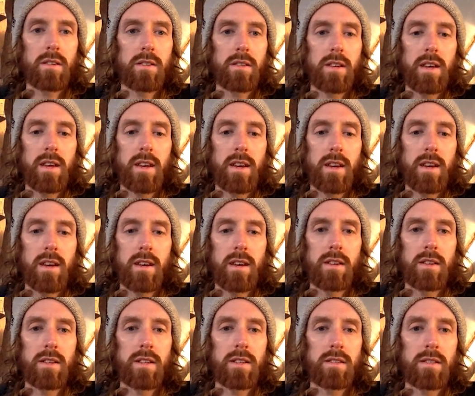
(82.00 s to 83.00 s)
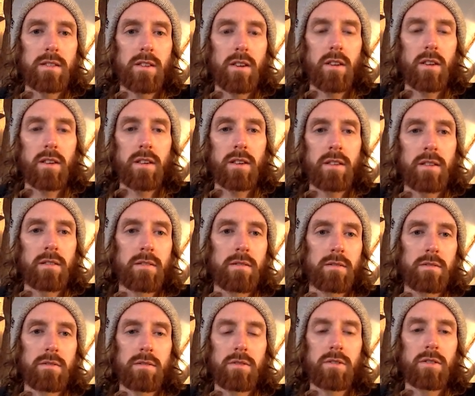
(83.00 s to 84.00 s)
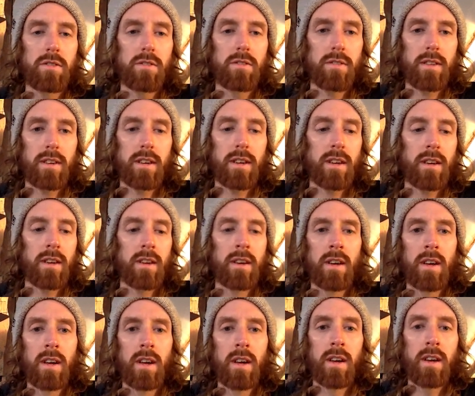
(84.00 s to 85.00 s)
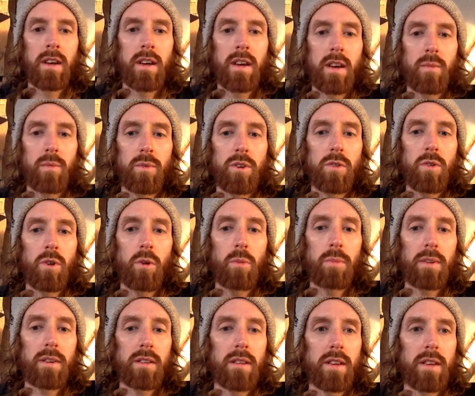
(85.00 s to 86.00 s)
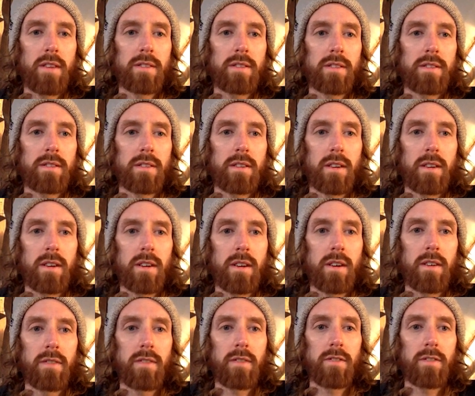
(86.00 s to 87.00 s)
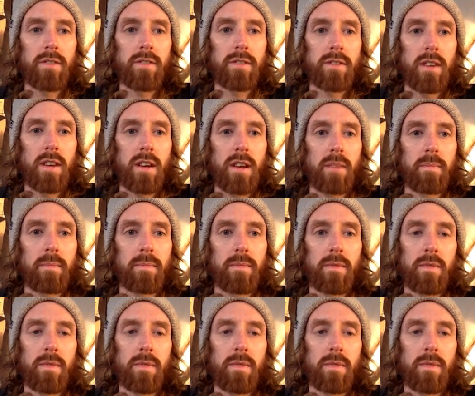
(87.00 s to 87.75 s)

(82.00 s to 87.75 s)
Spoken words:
and install it, do your thing. And when you open Glyphs for the first time,